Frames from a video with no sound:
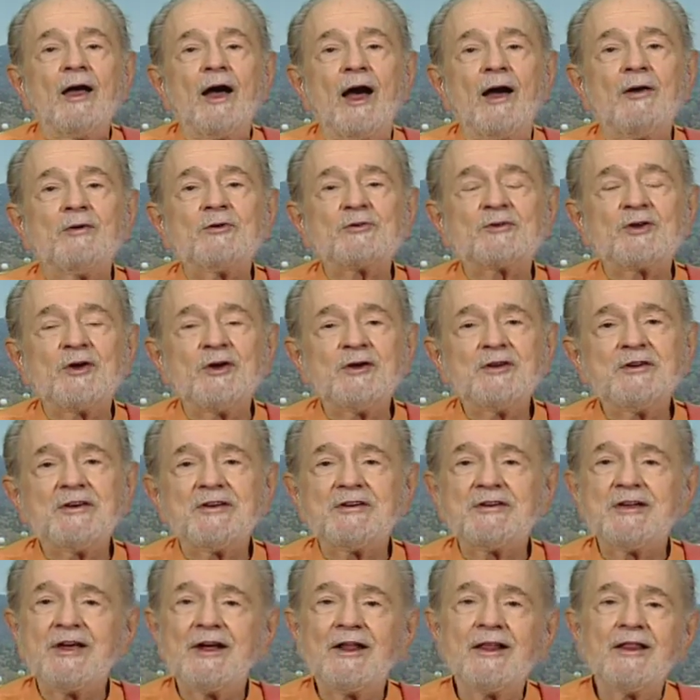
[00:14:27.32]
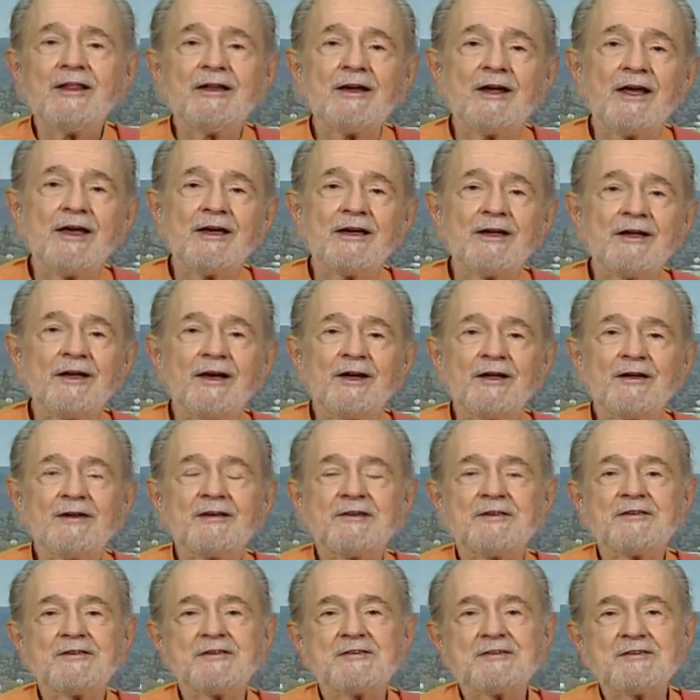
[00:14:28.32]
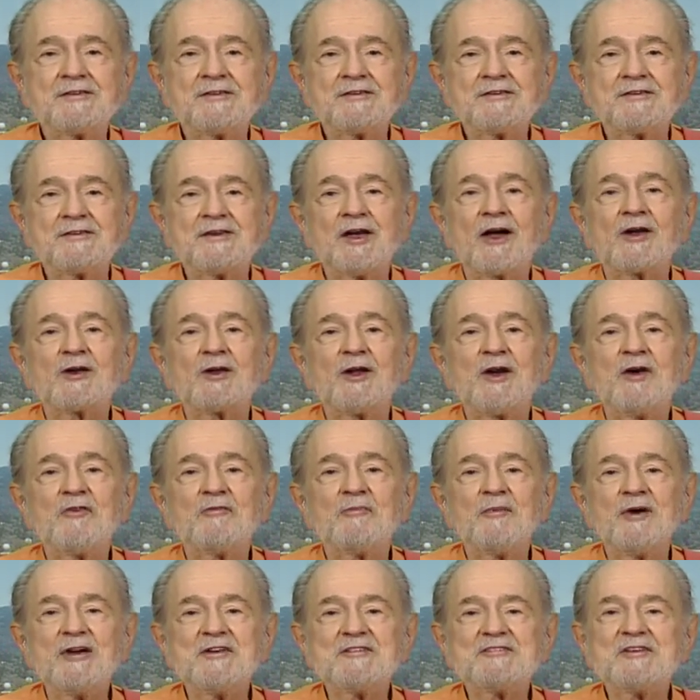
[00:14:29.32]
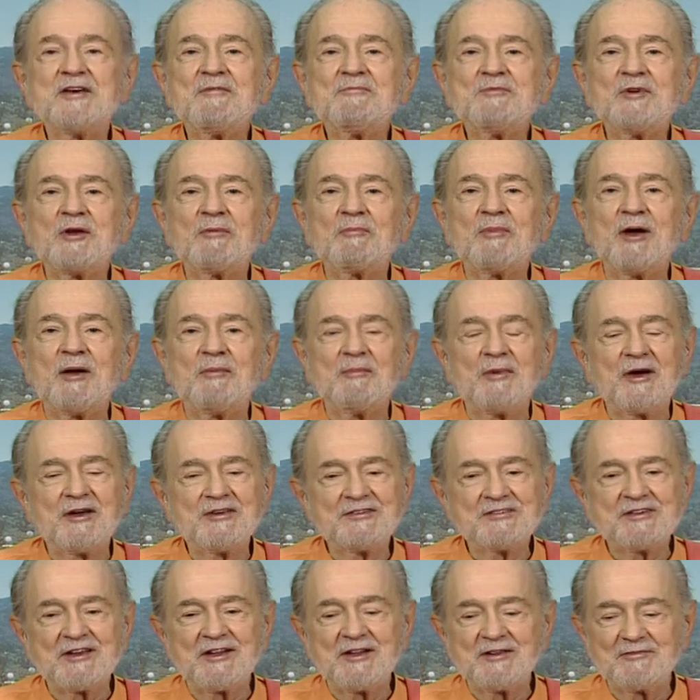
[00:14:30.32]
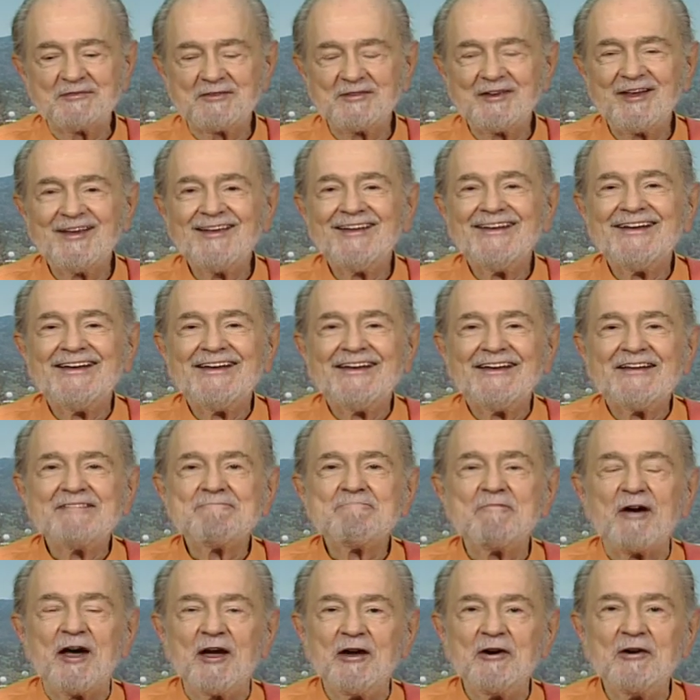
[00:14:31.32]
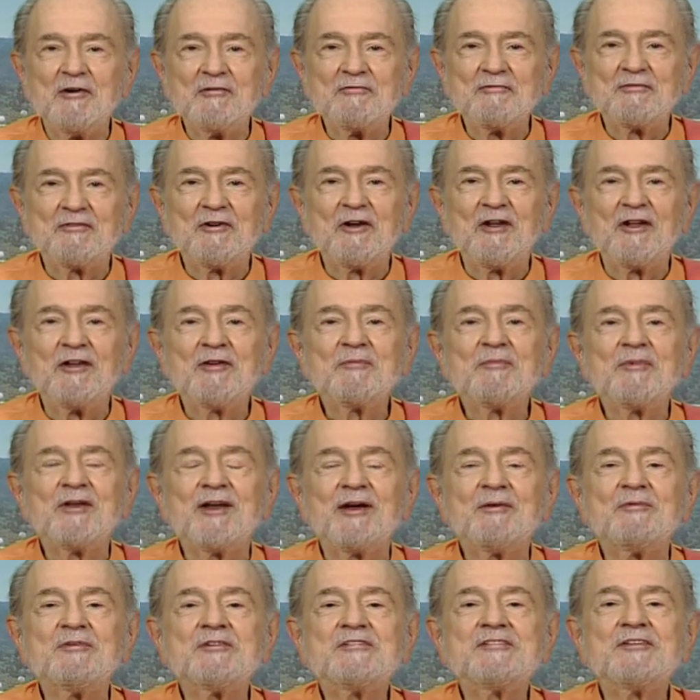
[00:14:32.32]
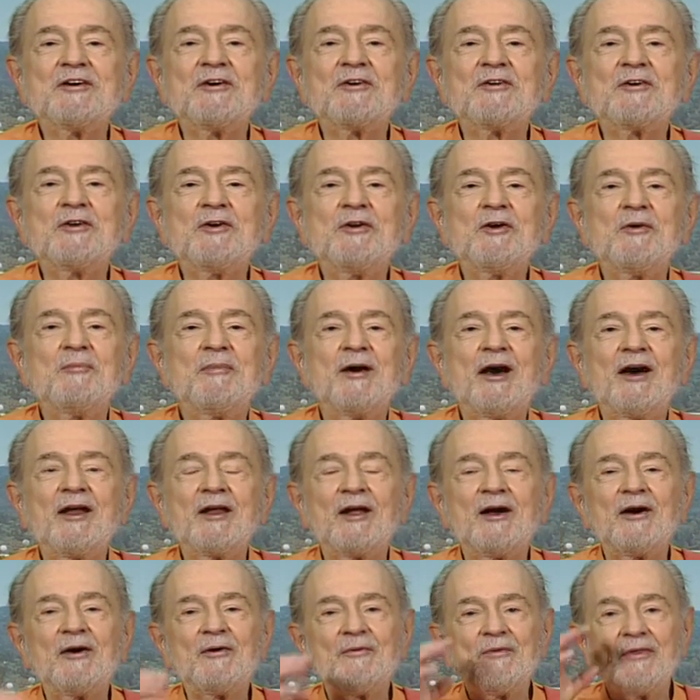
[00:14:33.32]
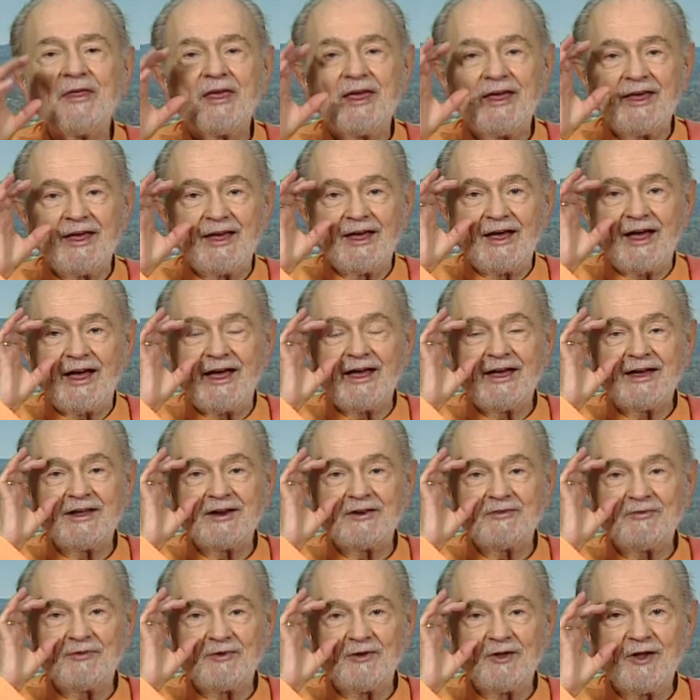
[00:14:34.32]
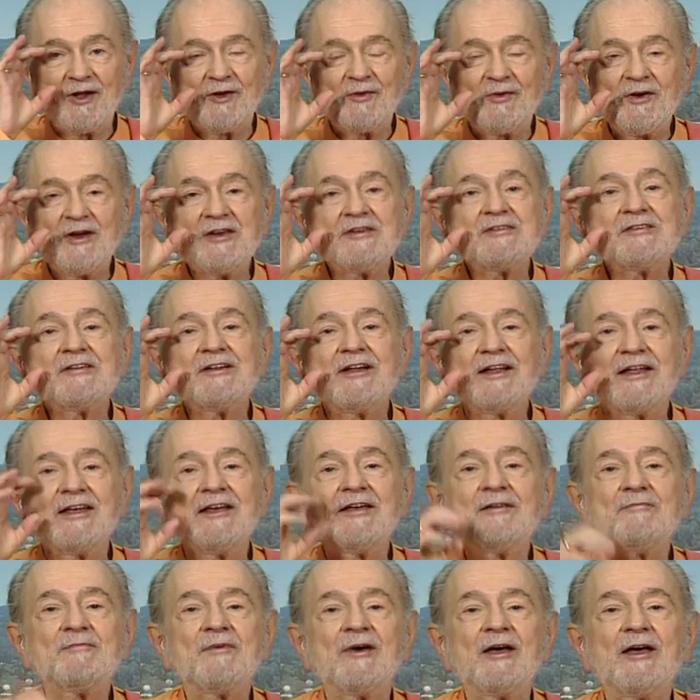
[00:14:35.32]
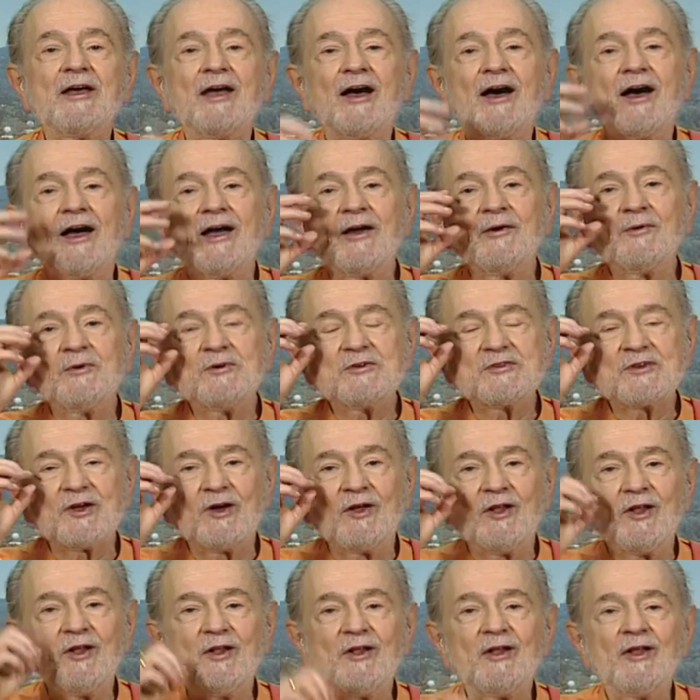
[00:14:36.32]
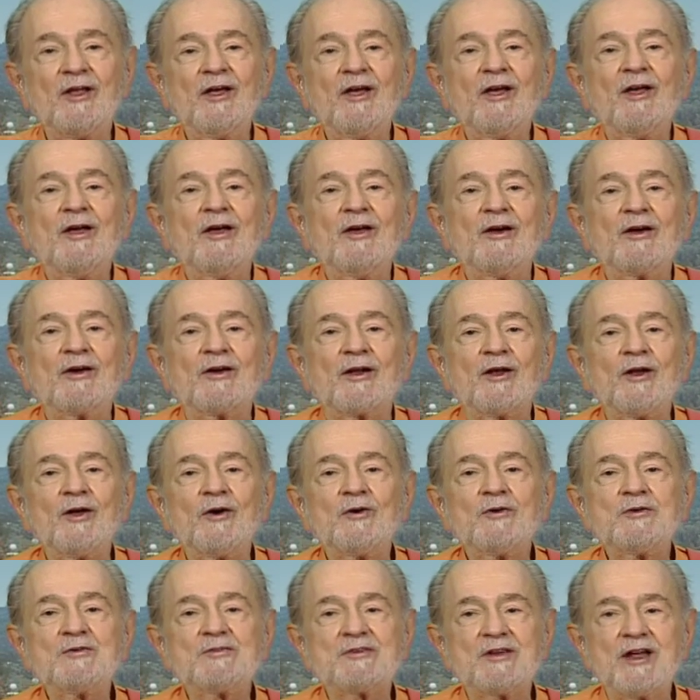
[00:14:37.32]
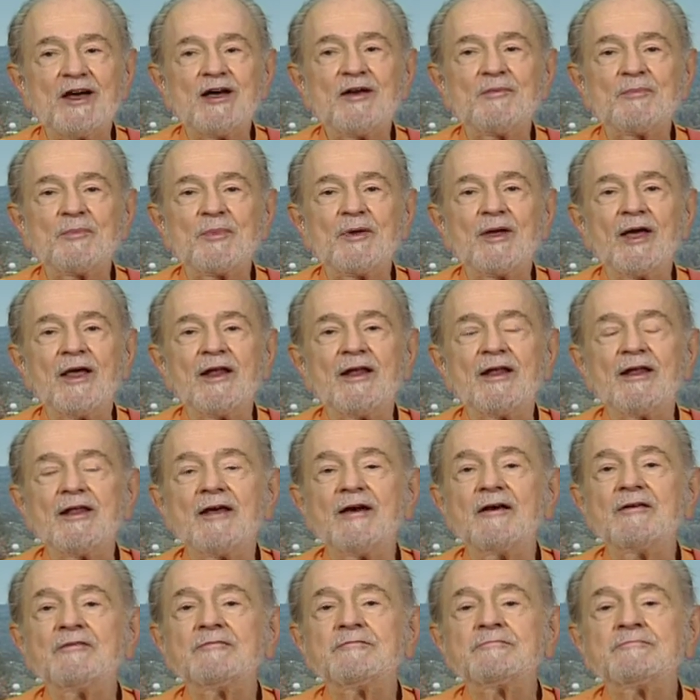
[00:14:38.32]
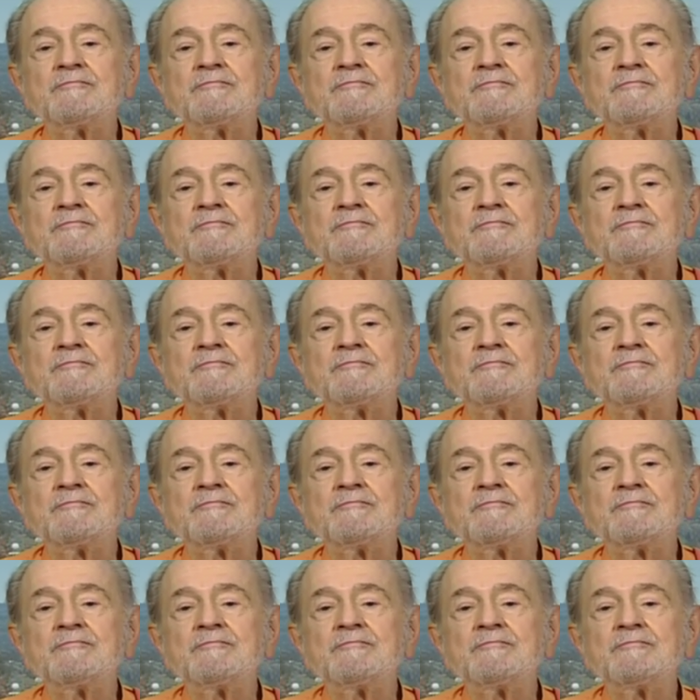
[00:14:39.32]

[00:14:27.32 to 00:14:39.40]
I was going to tell, and I got sucked off my subject by myself, my own fault, but I was talking about how I had a fall recently and my eye was all closed up, and